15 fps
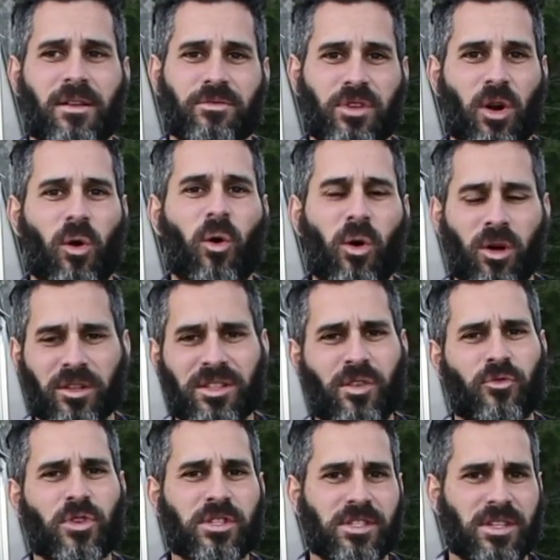they're all
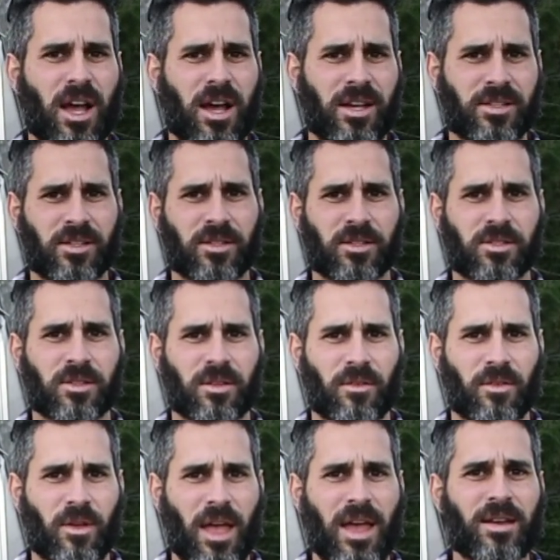different sizes
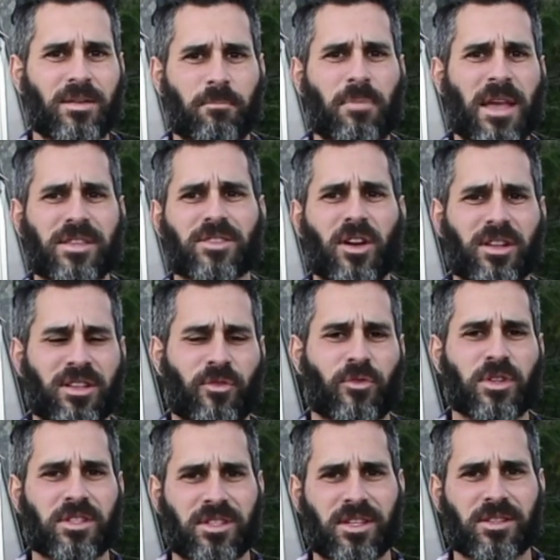and based on
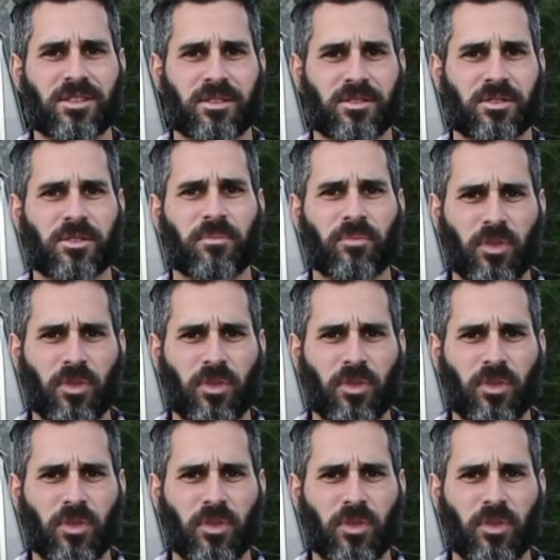different seasons.